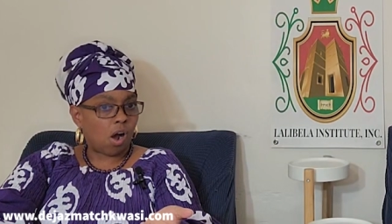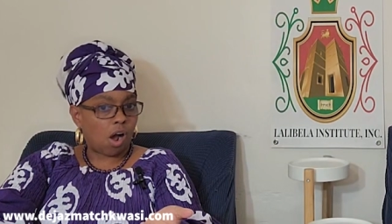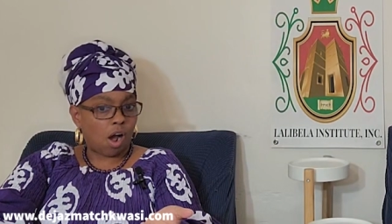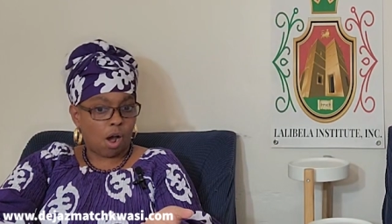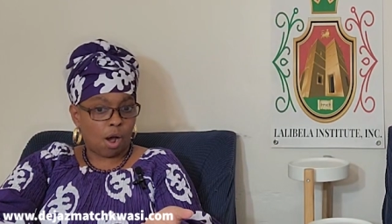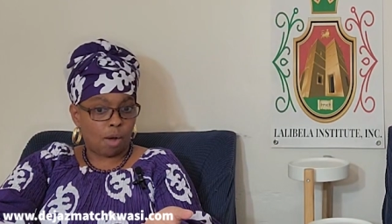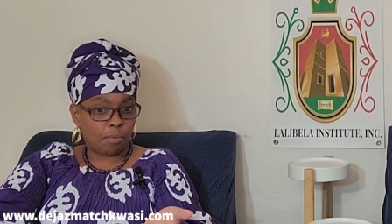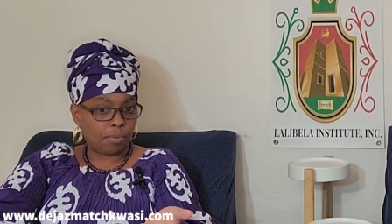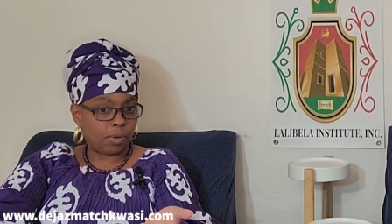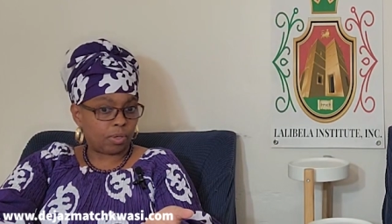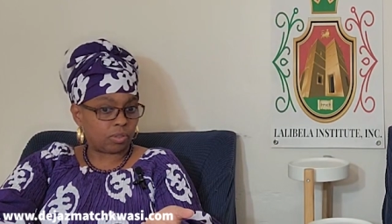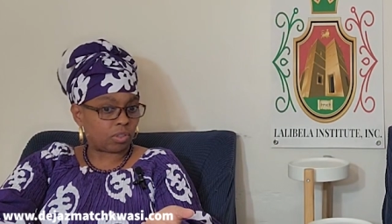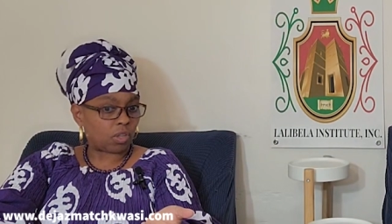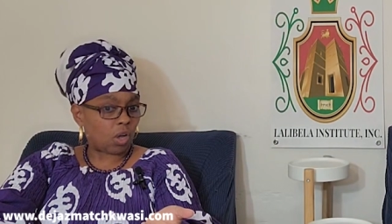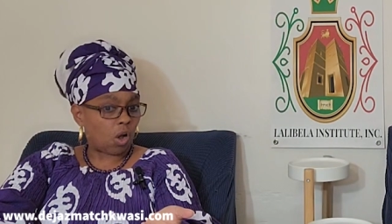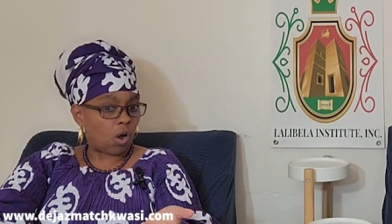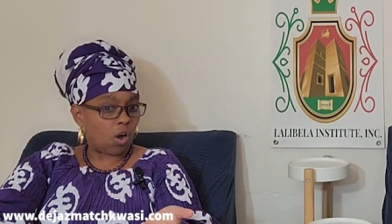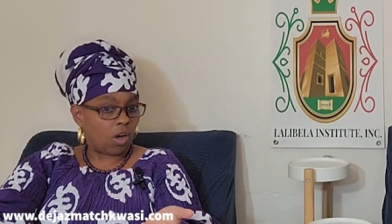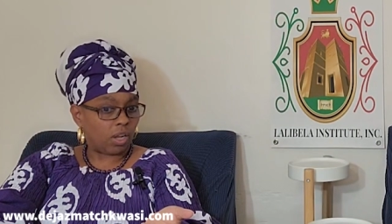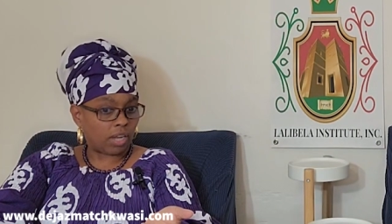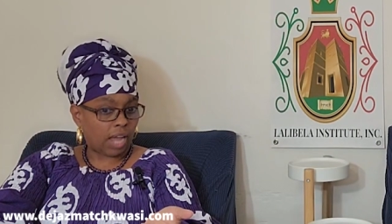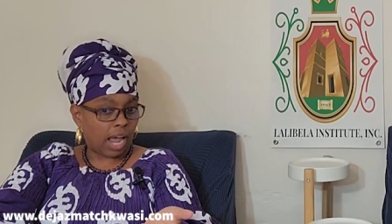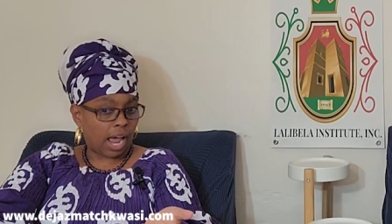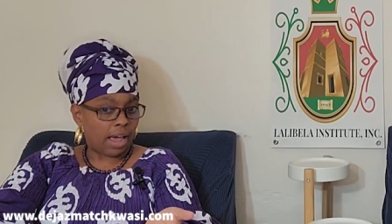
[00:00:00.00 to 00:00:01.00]
almost
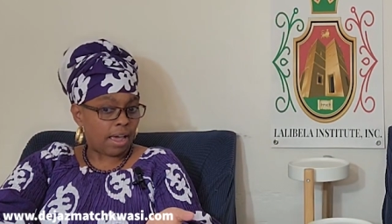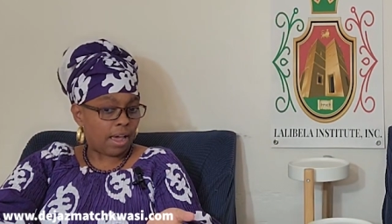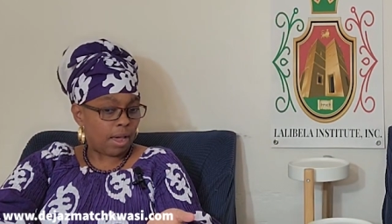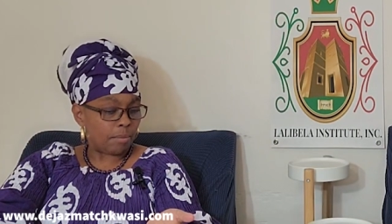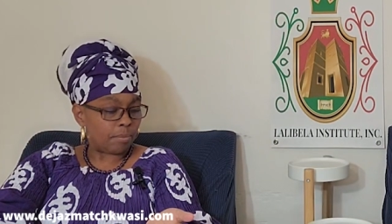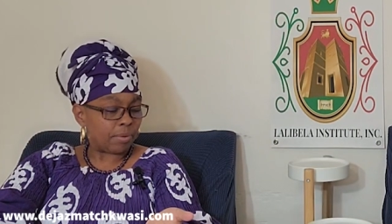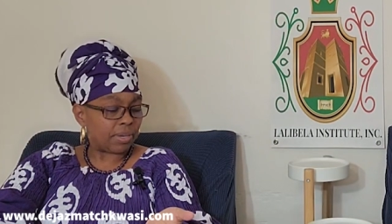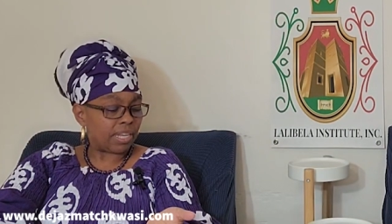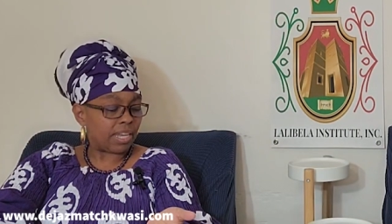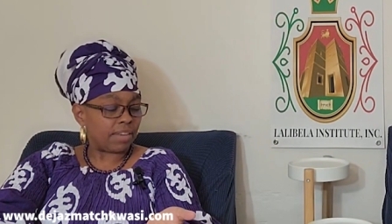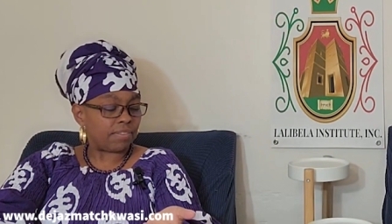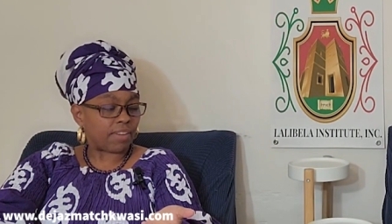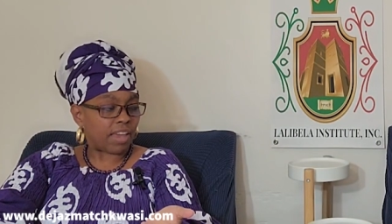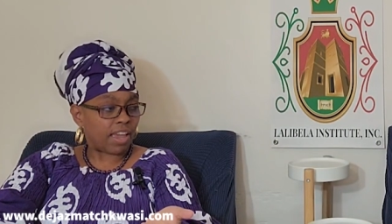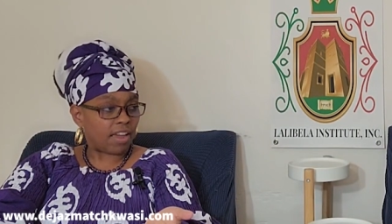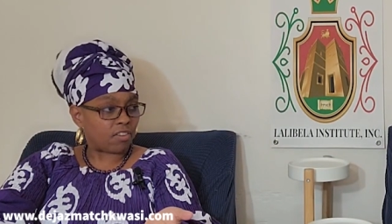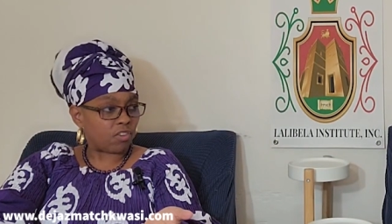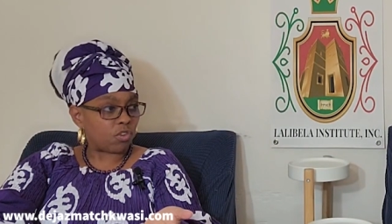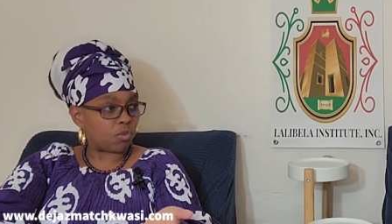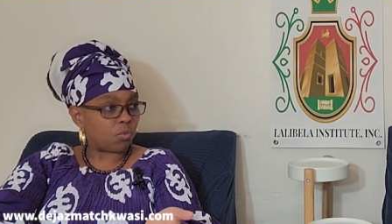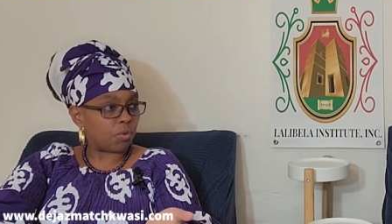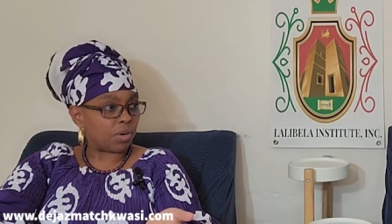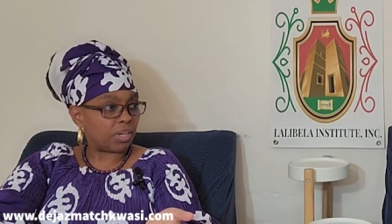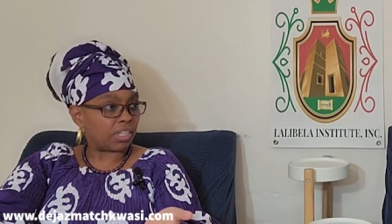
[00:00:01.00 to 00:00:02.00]
all, I, I believe
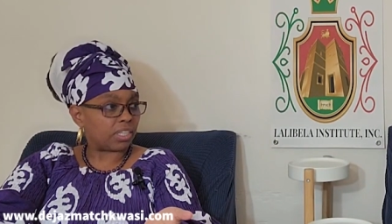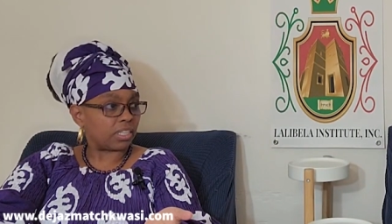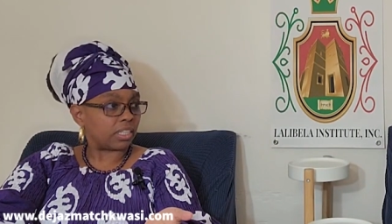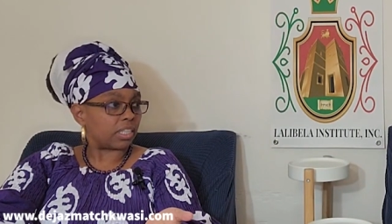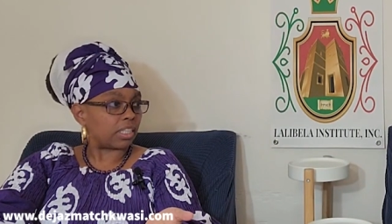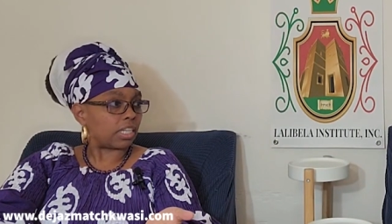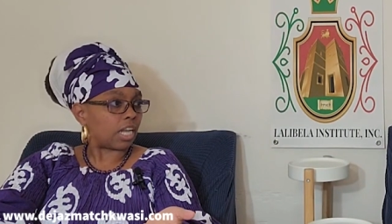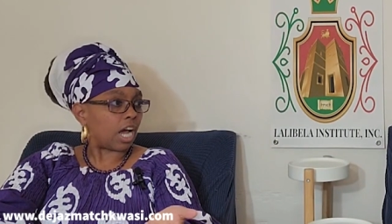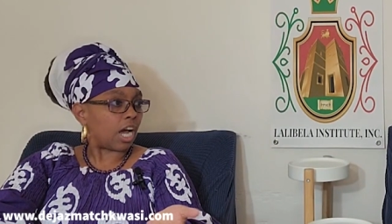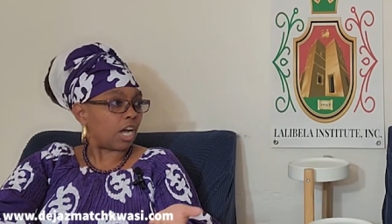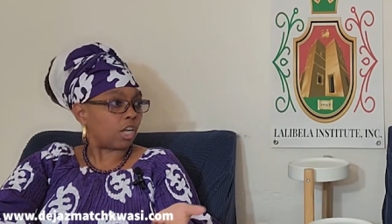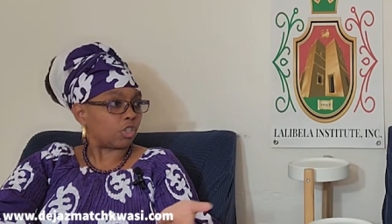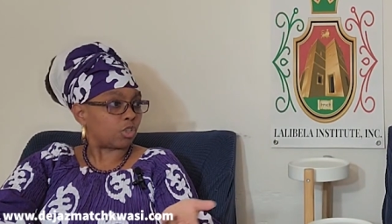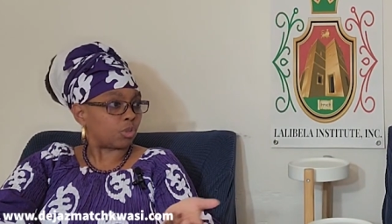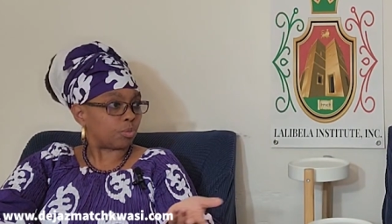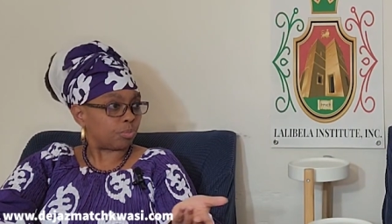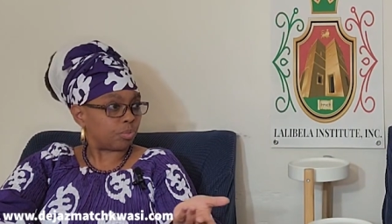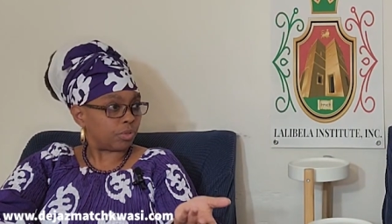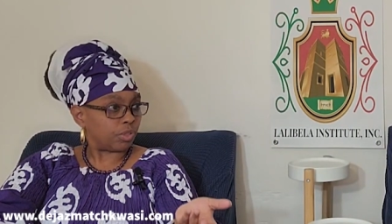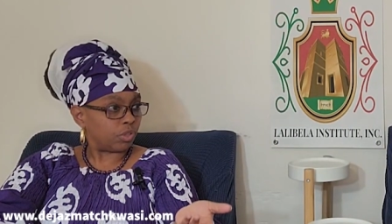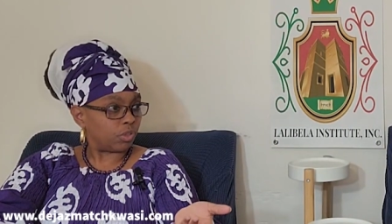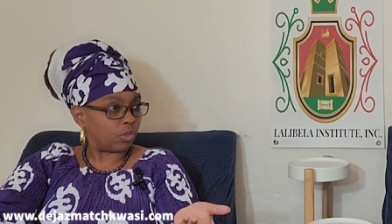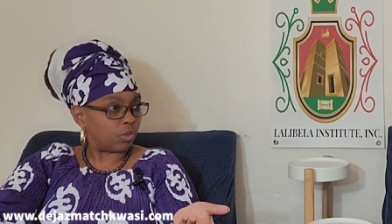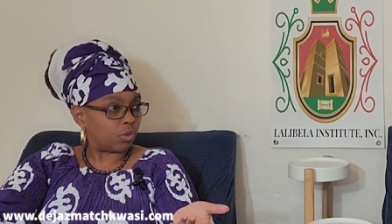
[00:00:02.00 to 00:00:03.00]
everyone is an
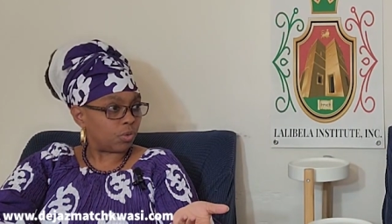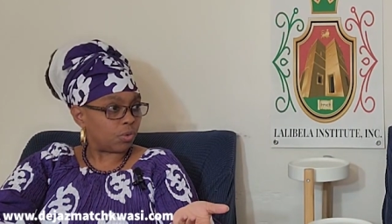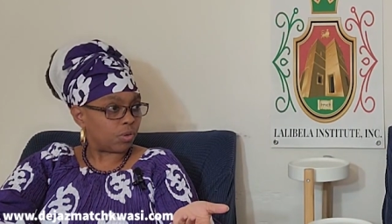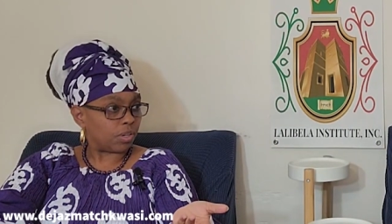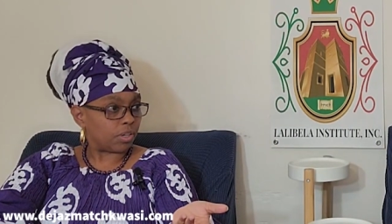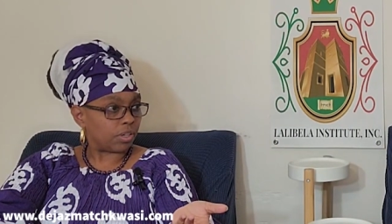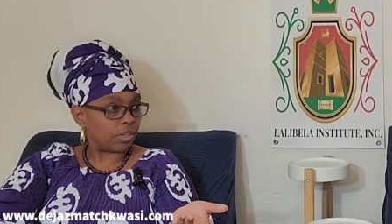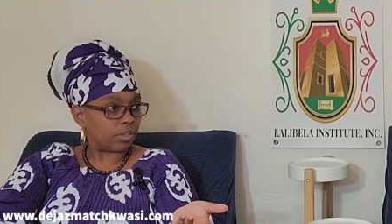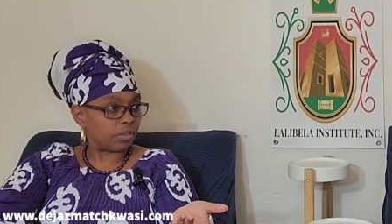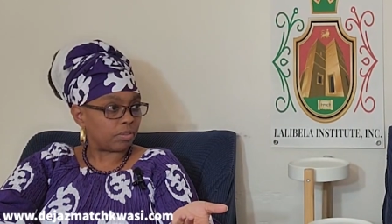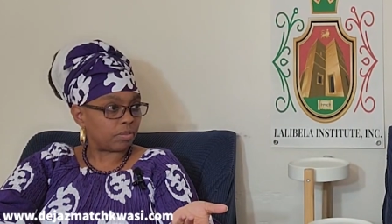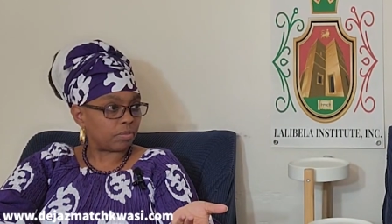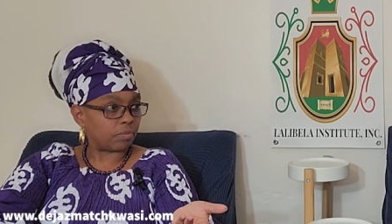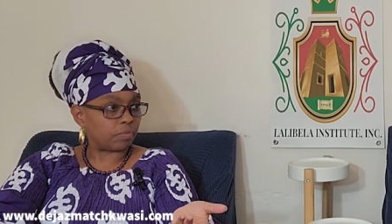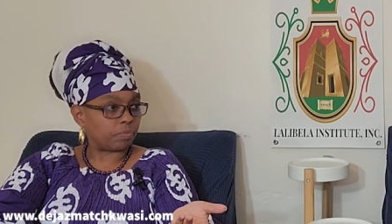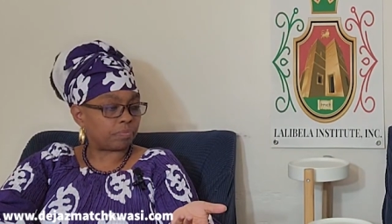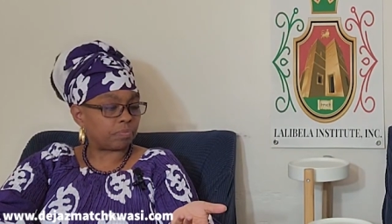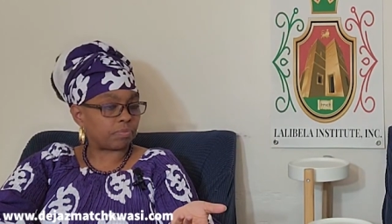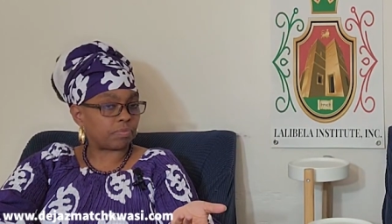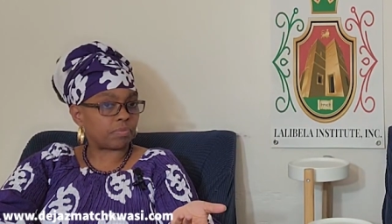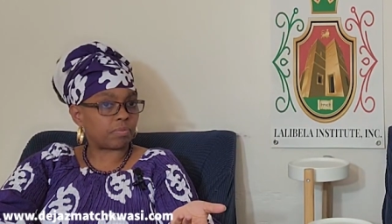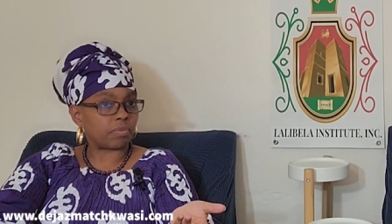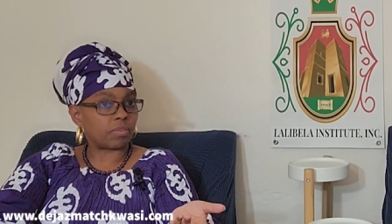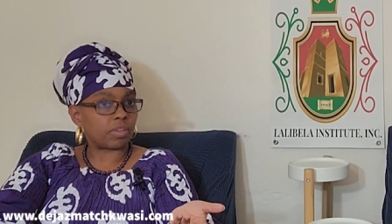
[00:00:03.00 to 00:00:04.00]
entrepreneur. Mm-hmm.